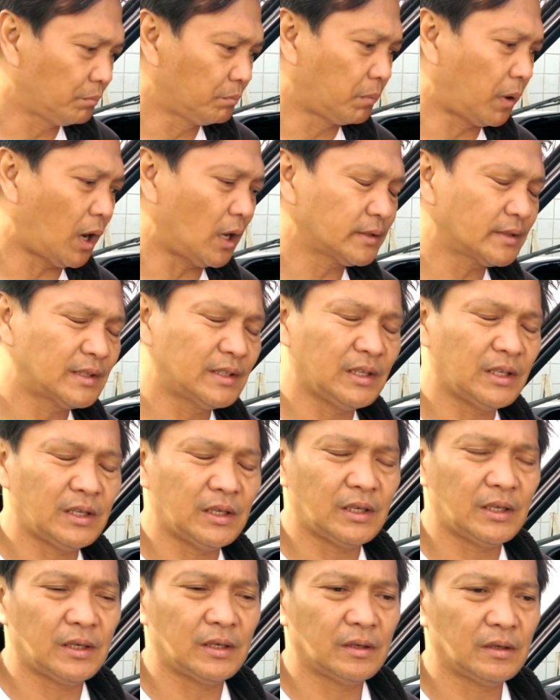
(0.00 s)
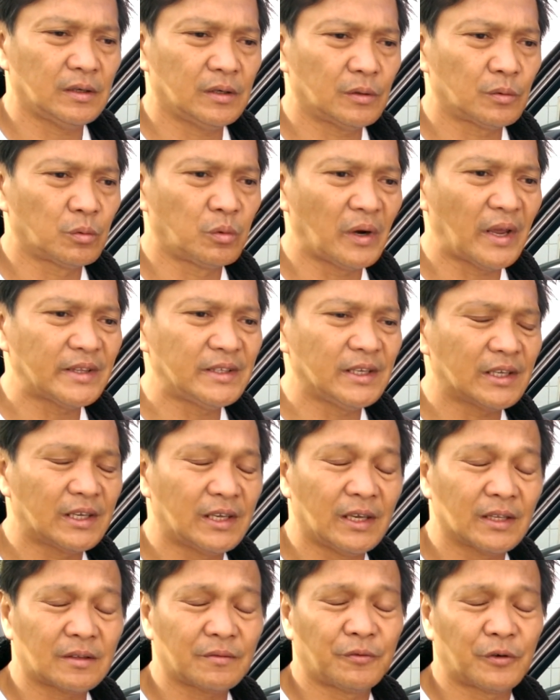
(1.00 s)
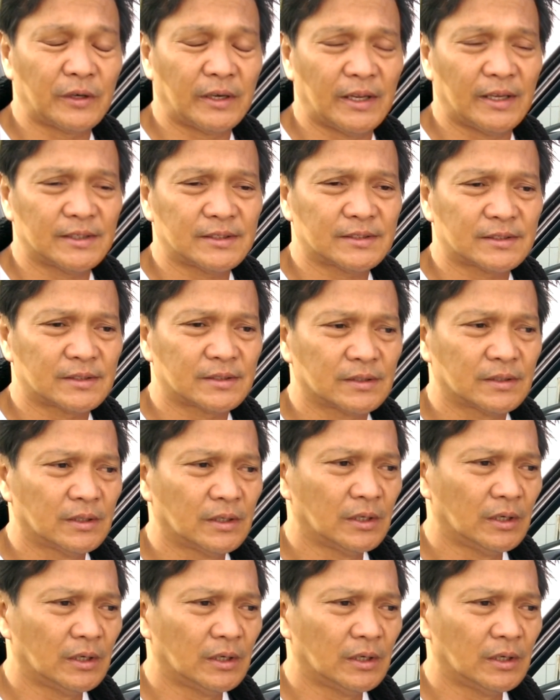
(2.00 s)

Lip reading: bought the ready kit for this